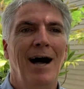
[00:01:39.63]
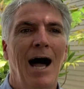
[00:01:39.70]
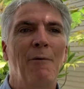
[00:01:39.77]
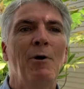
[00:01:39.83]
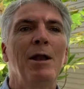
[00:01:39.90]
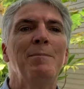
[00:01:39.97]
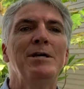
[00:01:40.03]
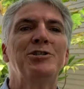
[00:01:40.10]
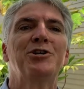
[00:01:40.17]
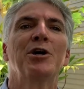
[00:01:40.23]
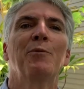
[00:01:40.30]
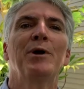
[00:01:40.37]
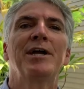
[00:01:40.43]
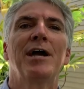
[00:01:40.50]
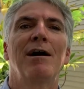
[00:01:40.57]
I want to be
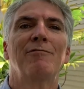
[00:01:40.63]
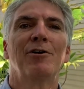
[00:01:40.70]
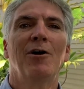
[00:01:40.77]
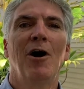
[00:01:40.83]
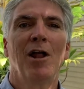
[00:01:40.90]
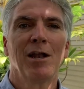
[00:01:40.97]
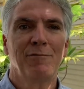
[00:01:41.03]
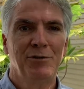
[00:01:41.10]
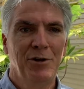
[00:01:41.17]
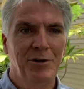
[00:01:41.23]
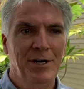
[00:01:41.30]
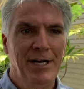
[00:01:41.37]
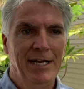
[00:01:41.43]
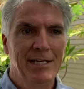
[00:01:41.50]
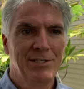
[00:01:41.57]
sure we cover all of
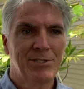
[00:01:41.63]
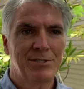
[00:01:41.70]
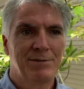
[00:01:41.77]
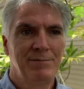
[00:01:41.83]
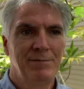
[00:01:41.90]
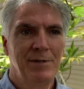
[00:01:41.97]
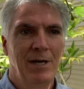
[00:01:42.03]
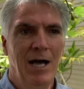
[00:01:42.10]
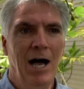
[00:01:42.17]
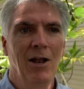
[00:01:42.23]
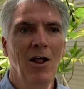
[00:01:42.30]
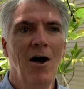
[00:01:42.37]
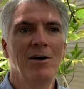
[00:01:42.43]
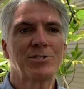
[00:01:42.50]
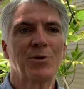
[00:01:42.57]
your needs.
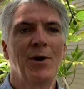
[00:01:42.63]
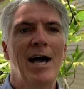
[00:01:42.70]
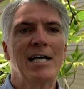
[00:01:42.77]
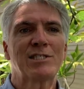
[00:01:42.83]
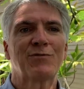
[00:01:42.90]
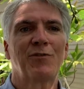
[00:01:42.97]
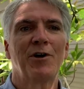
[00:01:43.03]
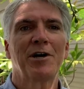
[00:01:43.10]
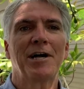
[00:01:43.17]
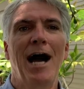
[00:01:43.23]
I'll also ask for a